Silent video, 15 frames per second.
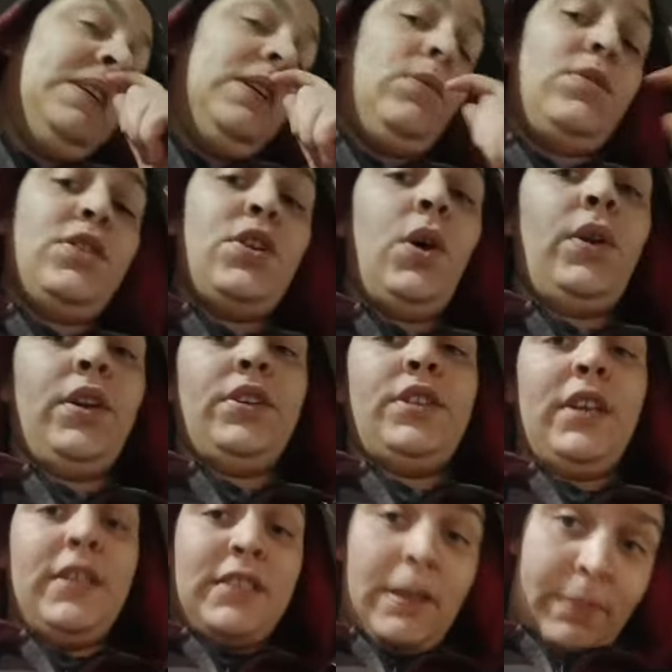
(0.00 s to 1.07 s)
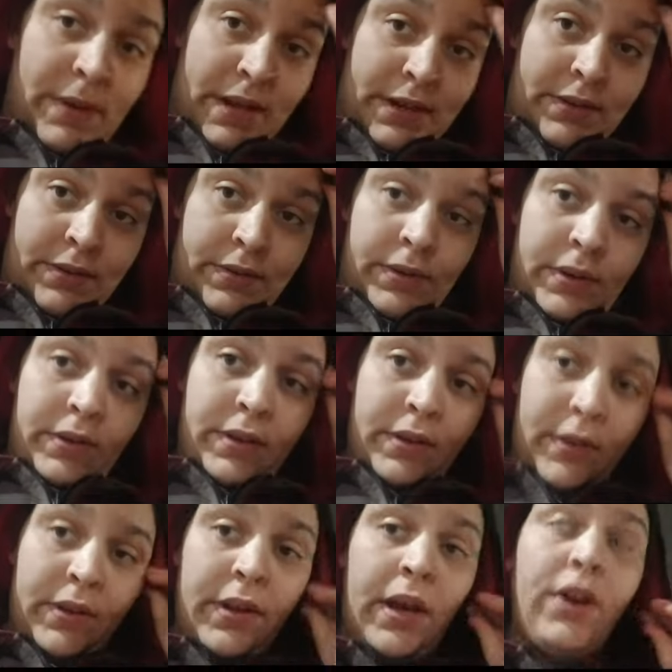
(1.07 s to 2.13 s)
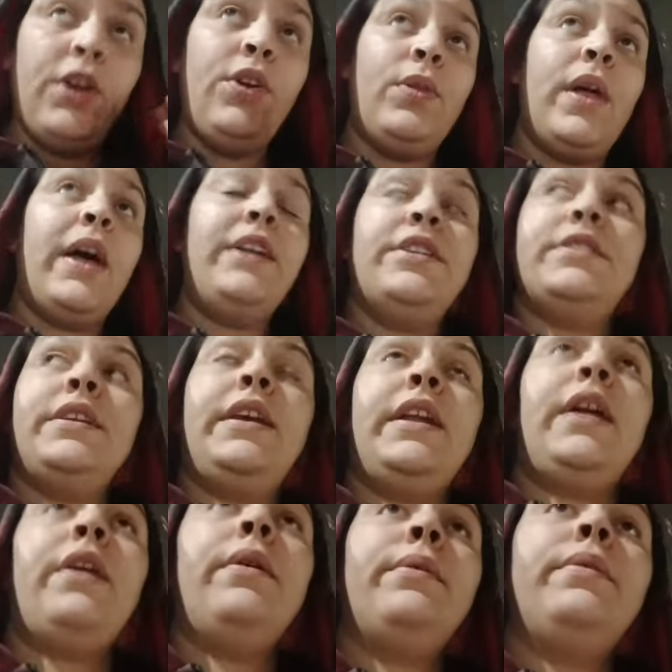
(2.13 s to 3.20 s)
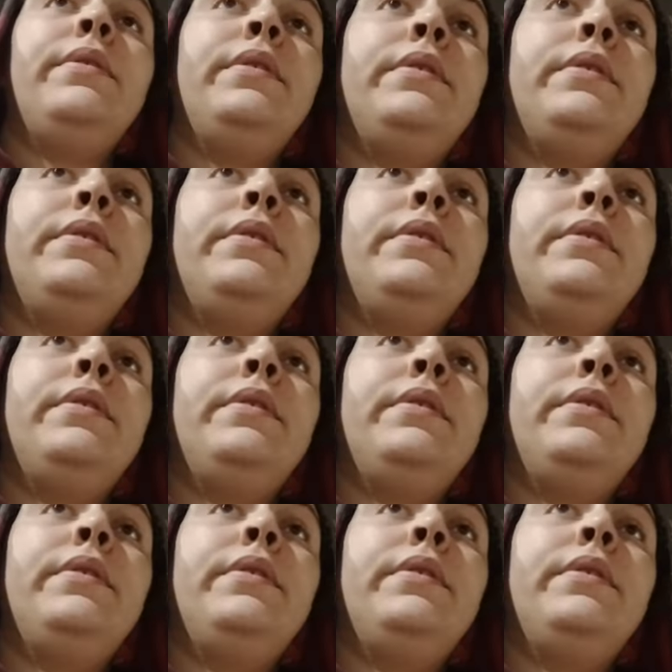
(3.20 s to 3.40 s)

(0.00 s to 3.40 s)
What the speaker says: You were just holding your chest. Stop lying, dude. I know you lied just to get out.